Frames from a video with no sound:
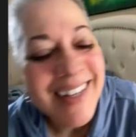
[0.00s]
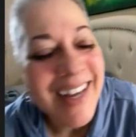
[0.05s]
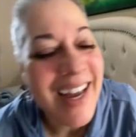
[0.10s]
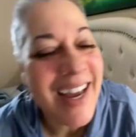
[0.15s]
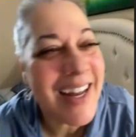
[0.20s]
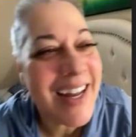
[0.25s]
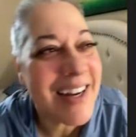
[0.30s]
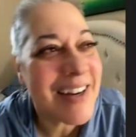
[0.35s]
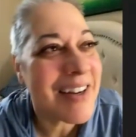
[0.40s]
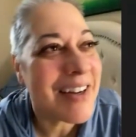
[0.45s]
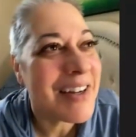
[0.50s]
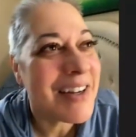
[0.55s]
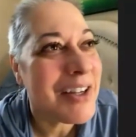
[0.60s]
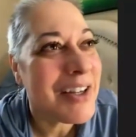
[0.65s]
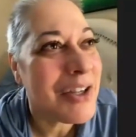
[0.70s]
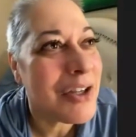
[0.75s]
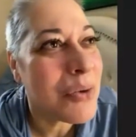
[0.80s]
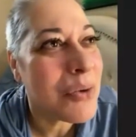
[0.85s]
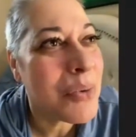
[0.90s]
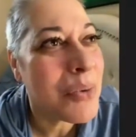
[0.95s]
And
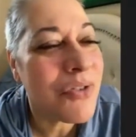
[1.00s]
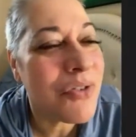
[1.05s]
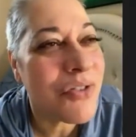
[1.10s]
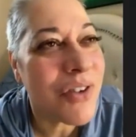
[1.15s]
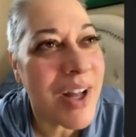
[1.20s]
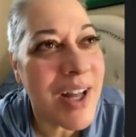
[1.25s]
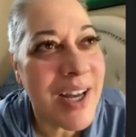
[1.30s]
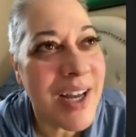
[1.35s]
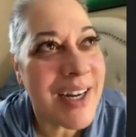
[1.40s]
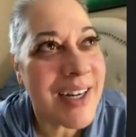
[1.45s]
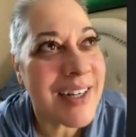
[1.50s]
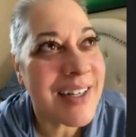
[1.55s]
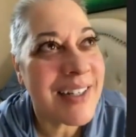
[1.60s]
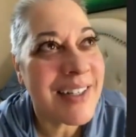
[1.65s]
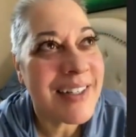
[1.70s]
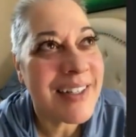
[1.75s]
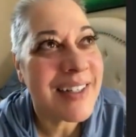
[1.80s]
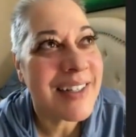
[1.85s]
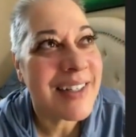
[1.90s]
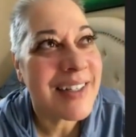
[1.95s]
you will find
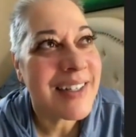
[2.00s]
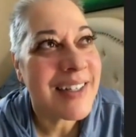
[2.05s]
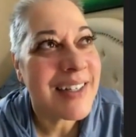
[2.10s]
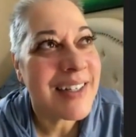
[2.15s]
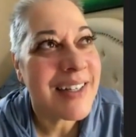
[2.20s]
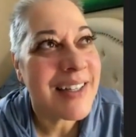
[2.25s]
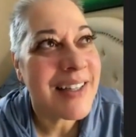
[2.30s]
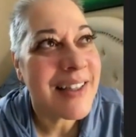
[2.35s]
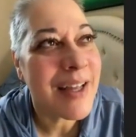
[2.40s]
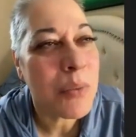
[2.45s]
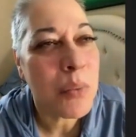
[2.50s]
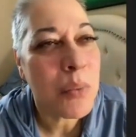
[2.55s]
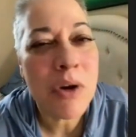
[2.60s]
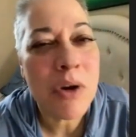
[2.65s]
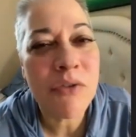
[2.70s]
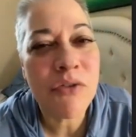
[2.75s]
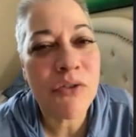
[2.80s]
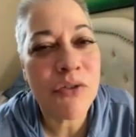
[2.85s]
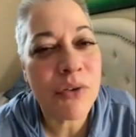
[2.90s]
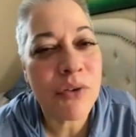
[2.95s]
that
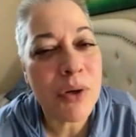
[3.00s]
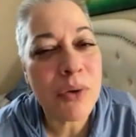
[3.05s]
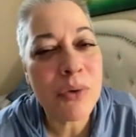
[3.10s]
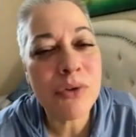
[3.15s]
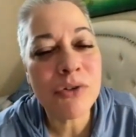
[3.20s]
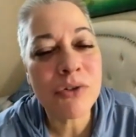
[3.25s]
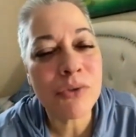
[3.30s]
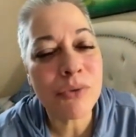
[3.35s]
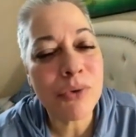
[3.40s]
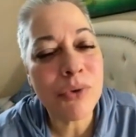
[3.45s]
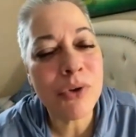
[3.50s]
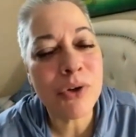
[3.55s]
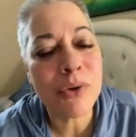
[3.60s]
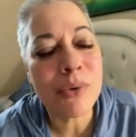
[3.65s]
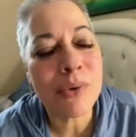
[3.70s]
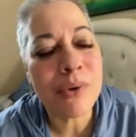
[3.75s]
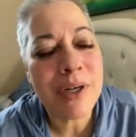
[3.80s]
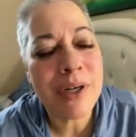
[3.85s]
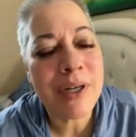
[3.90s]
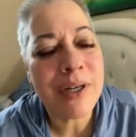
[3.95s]
what flows through
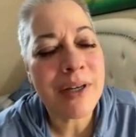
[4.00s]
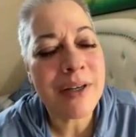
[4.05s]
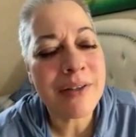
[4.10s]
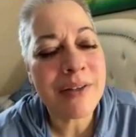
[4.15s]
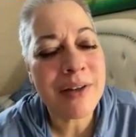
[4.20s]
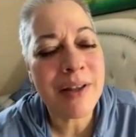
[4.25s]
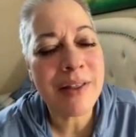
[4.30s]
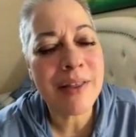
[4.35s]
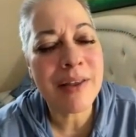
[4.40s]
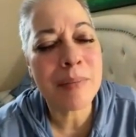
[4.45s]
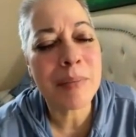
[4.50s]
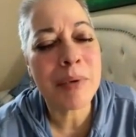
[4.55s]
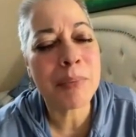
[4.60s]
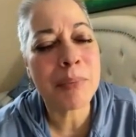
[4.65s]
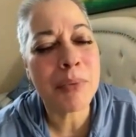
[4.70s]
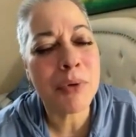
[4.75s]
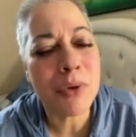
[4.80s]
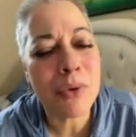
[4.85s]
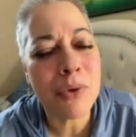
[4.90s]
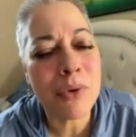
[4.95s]
you is nothing but
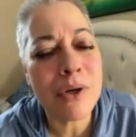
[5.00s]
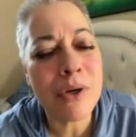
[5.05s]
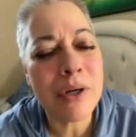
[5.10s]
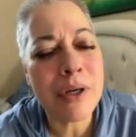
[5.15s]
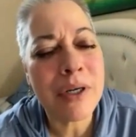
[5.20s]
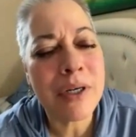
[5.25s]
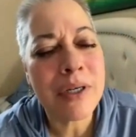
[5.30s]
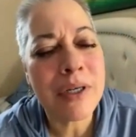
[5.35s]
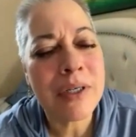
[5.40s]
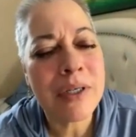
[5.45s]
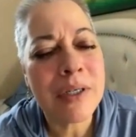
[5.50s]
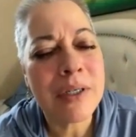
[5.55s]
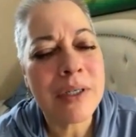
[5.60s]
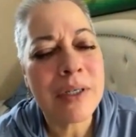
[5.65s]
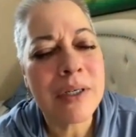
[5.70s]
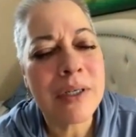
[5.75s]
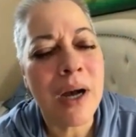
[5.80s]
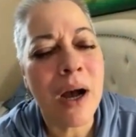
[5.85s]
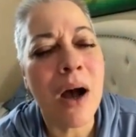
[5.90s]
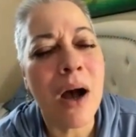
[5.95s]
pure,
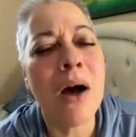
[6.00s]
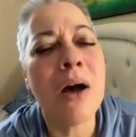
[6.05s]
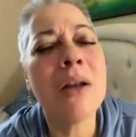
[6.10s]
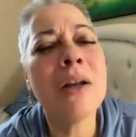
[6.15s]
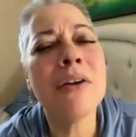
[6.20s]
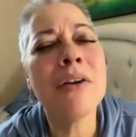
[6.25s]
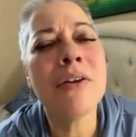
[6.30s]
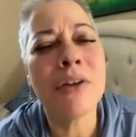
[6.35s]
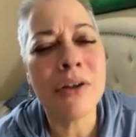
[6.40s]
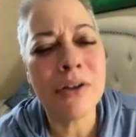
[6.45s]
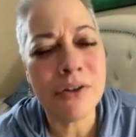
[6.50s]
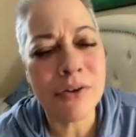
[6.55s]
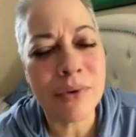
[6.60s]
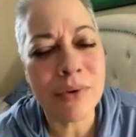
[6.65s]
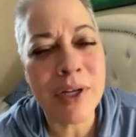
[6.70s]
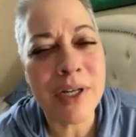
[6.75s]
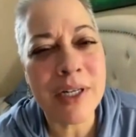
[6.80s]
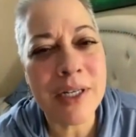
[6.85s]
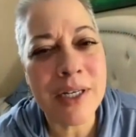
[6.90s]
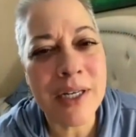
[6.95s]

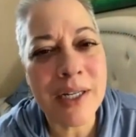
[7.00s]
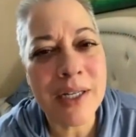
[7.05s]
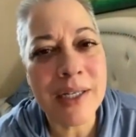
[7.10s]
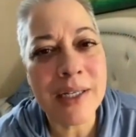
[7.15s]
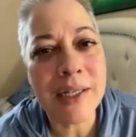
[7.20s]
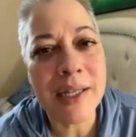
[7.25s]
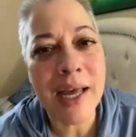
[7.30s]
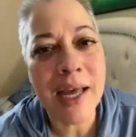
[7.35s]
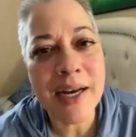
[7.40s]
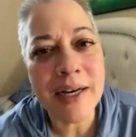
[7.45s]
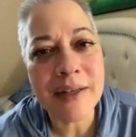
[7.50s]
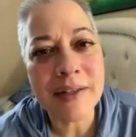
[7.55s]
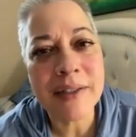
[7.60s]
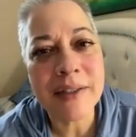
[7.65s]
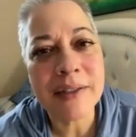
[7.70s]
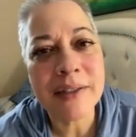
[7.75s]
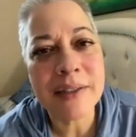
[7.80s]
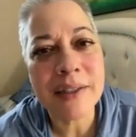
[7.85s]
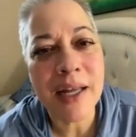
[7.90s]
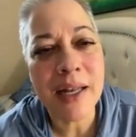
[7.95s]
unadulterated light
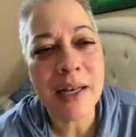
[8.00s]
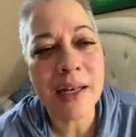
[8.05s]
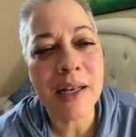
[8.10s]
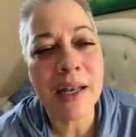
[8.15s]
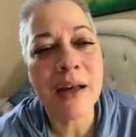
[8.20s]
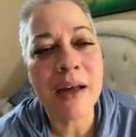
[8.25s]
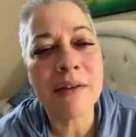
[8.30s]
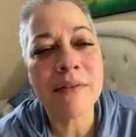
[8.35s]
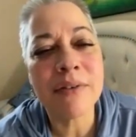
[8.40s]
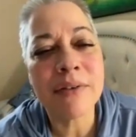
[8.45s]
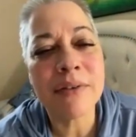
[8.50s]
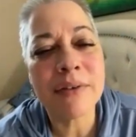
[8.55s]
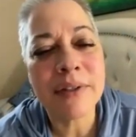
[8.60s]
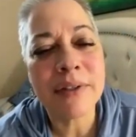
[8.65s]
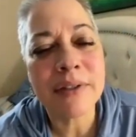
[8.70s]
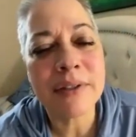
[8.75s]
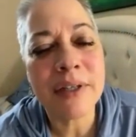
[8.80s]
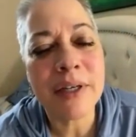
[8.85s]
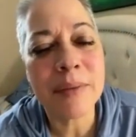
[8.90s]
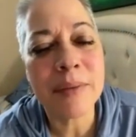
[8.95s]
and love
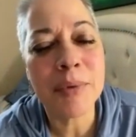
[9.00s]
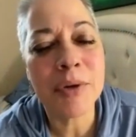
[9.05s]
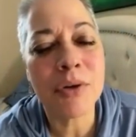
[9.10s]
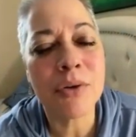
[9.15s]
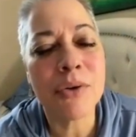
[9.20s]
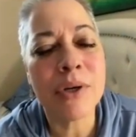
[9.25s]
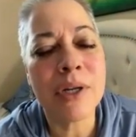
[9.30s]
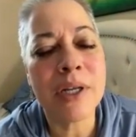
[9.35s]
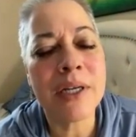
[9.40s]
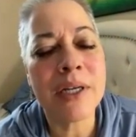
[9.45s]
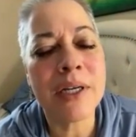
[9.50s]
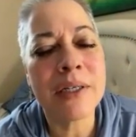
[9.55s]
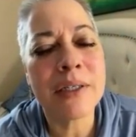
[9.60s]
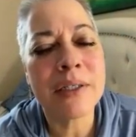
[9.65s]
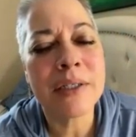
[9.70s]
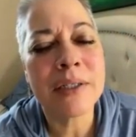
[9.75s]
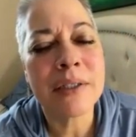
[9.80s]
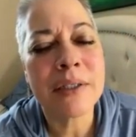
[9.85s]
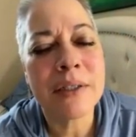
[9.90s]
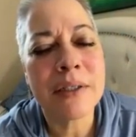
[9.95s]
and purity.
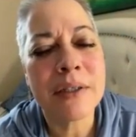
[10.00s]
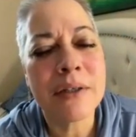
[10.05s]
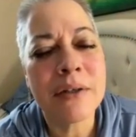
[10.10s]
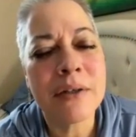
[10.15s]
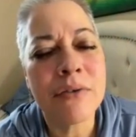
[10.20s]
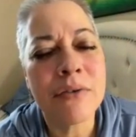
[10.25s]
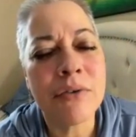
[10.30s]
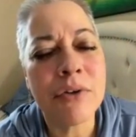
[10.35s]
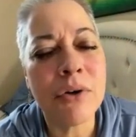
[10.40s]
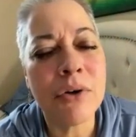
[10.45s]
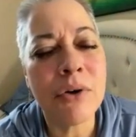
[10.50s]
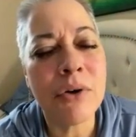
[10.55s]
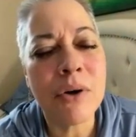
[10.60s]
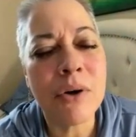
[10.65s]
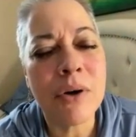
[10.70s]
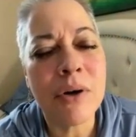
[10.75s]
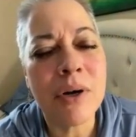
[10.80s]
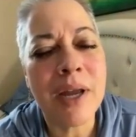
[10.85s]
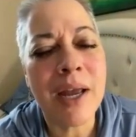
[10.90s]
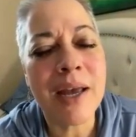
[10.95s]
For your
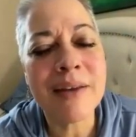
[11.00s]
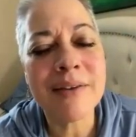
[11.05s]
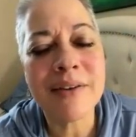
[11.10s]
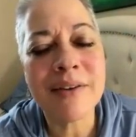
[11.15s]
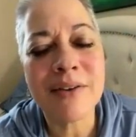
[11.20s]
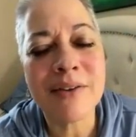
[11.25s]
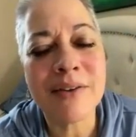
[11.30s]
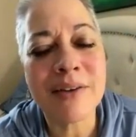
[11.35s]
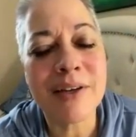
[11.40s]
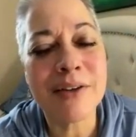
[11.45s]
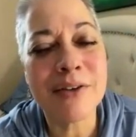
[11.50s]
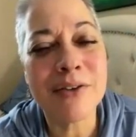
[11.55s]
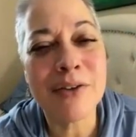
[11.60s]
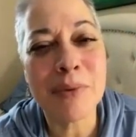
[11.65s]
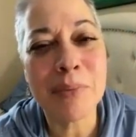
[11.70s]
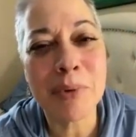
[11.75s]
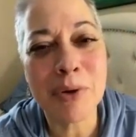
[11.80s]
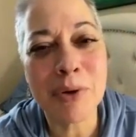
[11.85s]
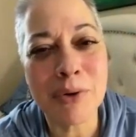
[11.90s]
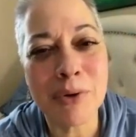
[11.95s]
essence is
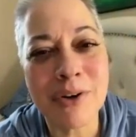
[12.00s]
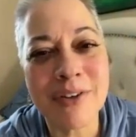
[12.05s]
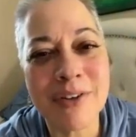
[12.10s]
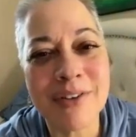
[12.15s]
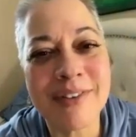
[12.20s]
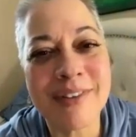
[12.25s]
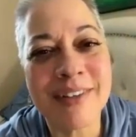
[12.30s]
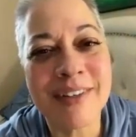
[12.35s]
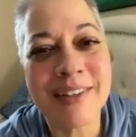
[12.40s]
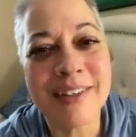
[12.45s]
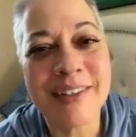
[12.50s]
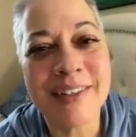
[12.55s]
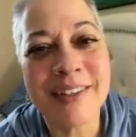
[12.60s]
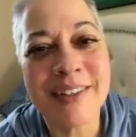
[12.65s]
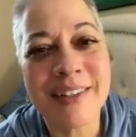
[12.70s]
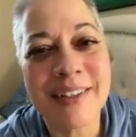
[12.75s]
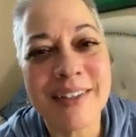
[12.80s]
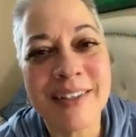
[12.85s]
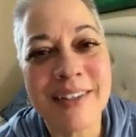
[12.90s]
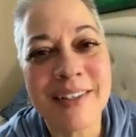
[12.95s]
the purest.
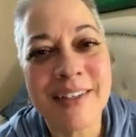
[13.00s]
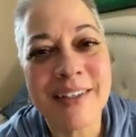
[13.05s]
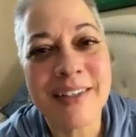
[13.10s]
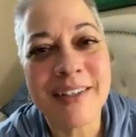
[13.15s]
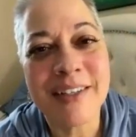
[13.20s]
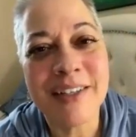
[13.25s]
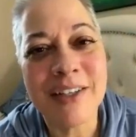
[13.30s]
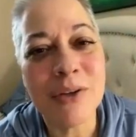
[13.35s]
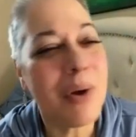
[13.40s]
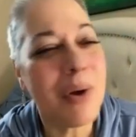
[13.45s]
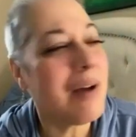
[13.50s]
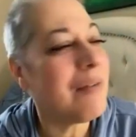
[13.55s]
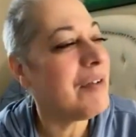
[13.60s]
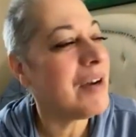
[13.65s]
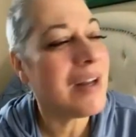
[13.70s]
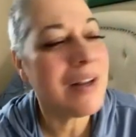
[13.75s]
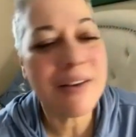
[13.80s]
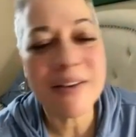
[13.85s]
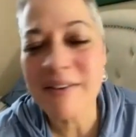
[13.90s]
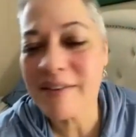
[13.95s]
You have
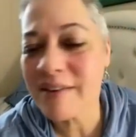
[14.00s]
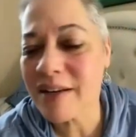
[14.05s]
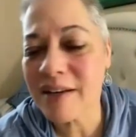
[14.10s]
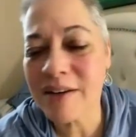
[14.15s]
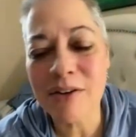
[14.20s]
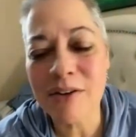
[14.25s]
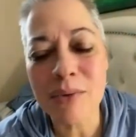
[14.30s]
not sinned.